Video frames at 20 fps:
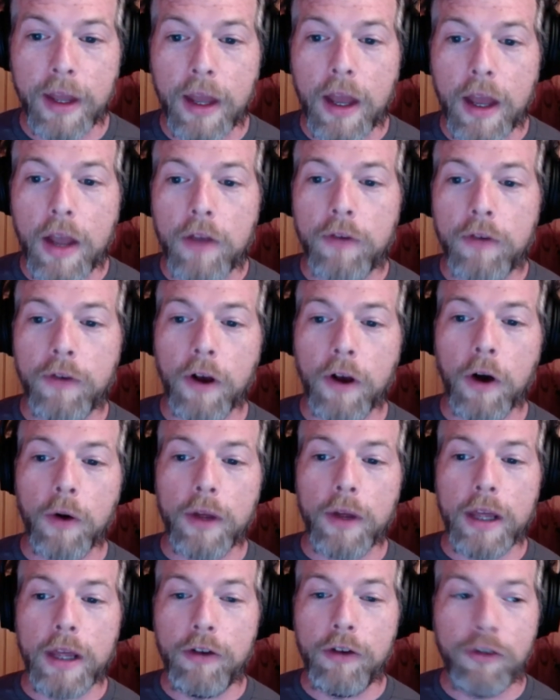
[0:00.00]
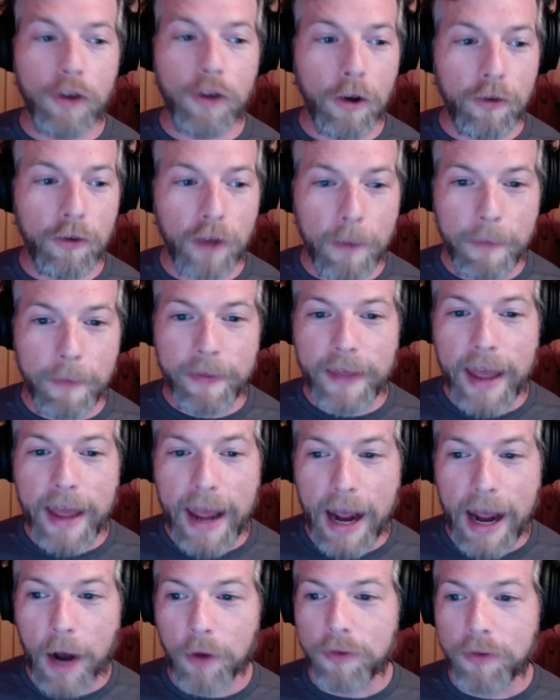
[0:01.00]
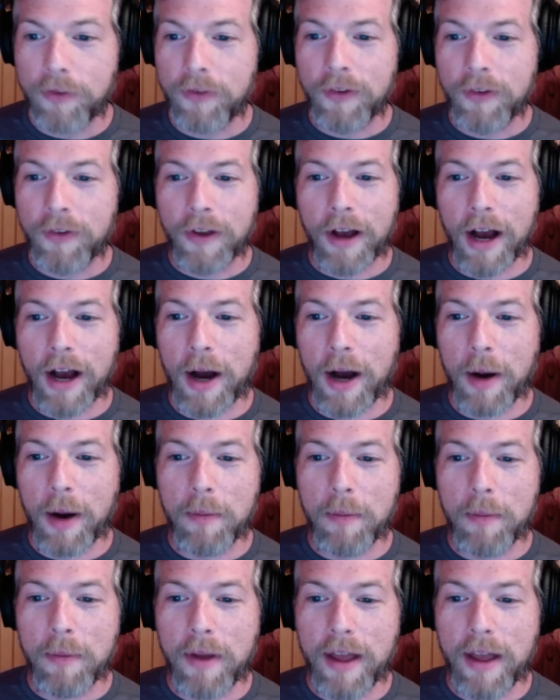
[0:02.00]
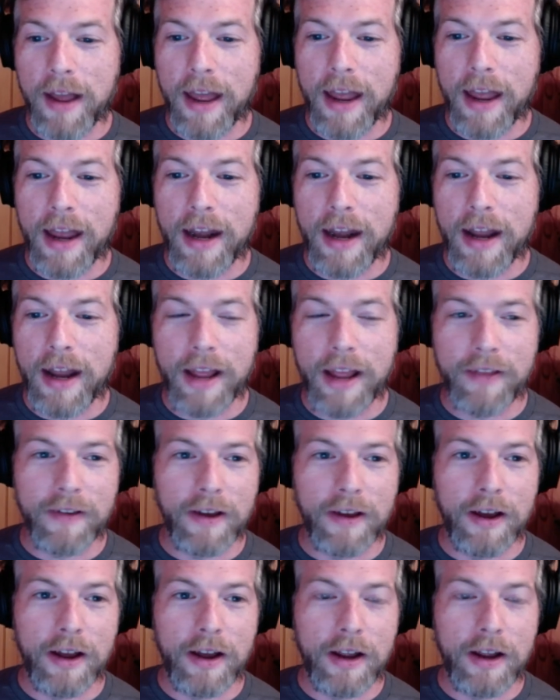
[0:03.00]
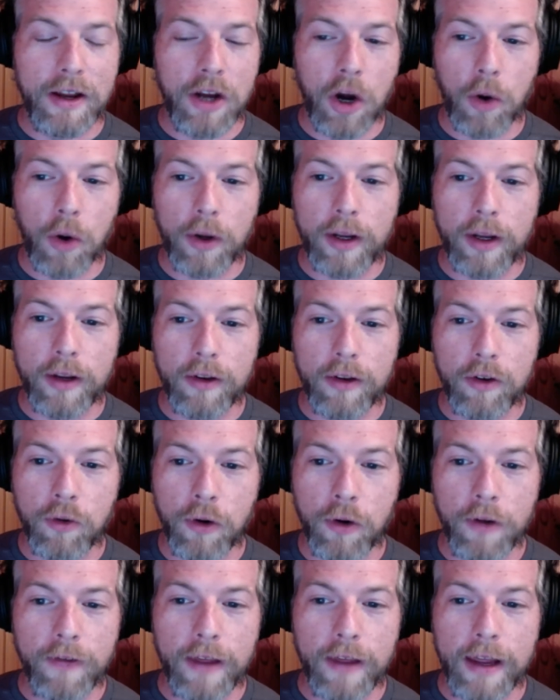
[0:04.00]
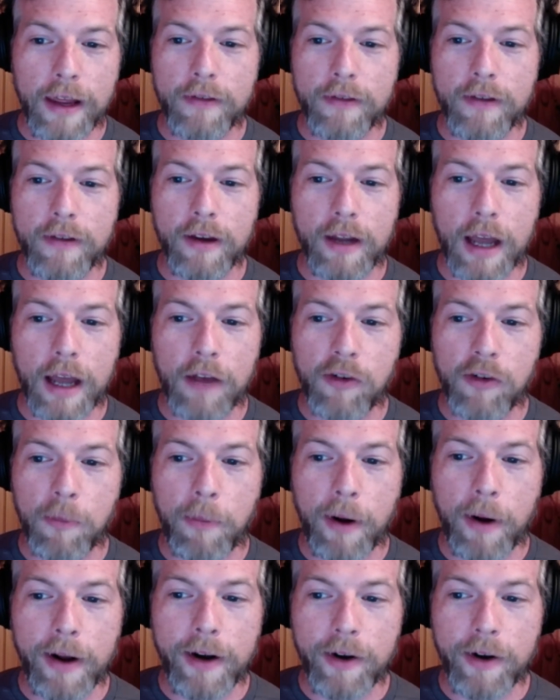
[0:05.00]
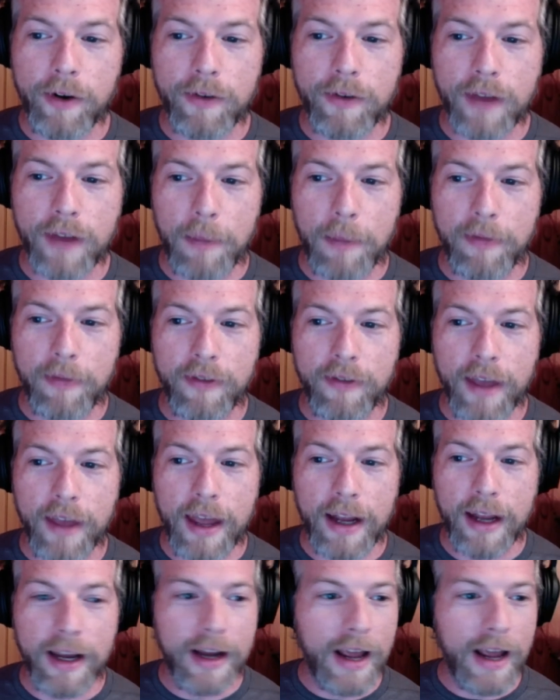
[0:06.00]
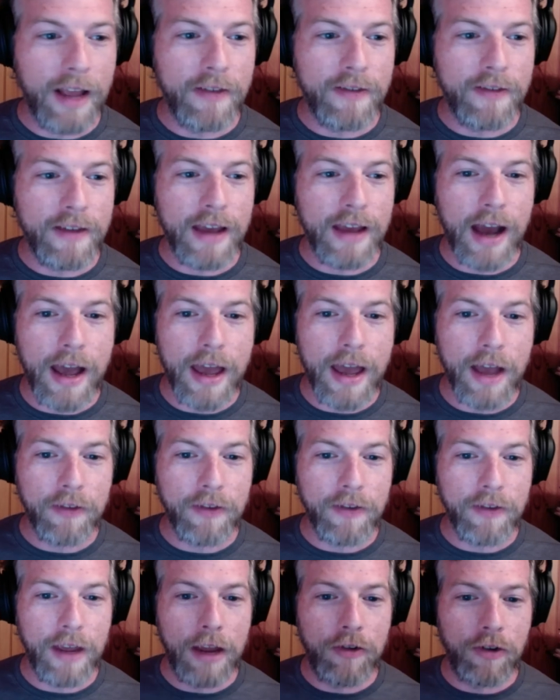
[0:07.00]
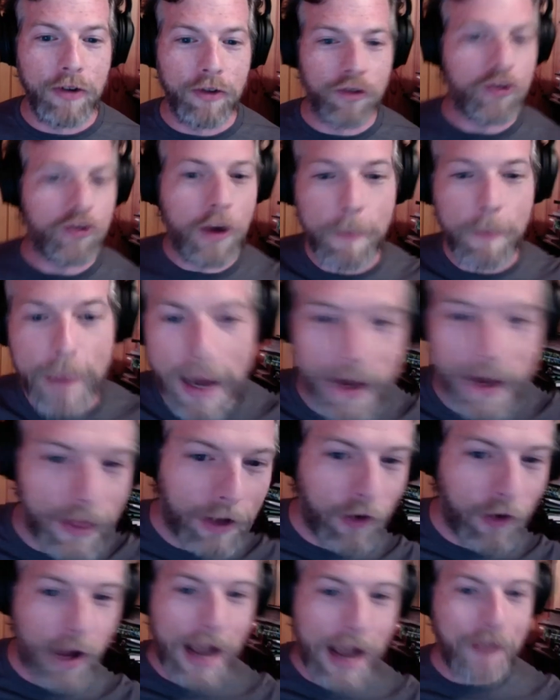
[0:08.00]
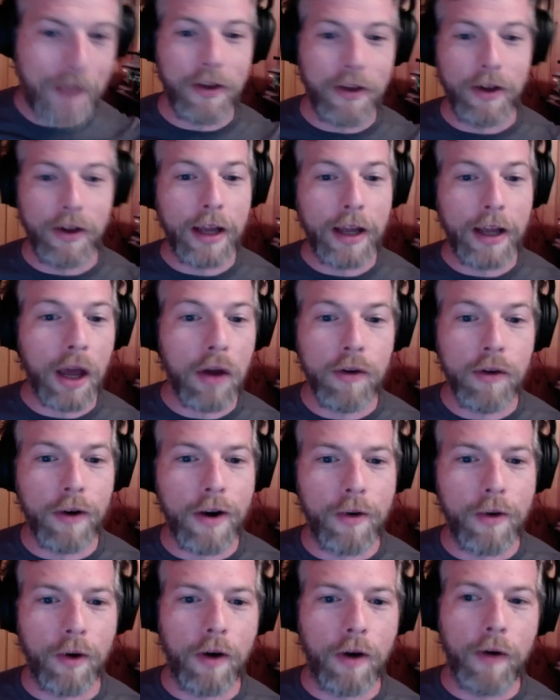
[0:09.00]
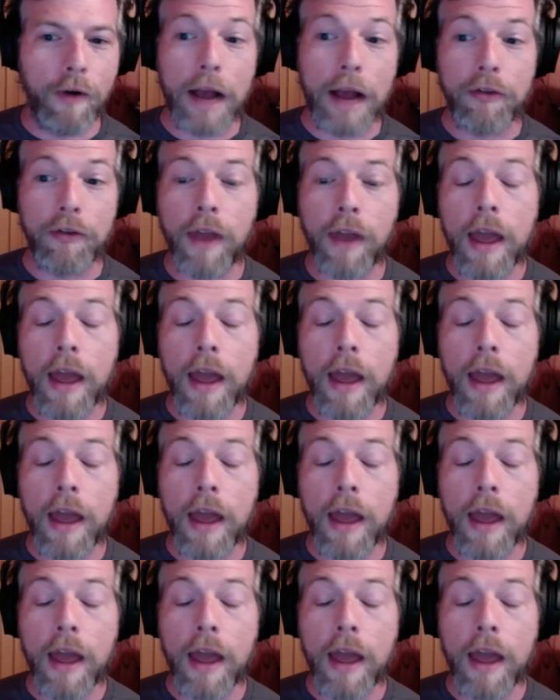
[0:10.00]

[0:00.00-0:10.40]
So he shows up at the house, and it's a, Chris Hansen Catch a Predator type sting, and NCIS agents jump out of the closet like, hey, you're under arrest.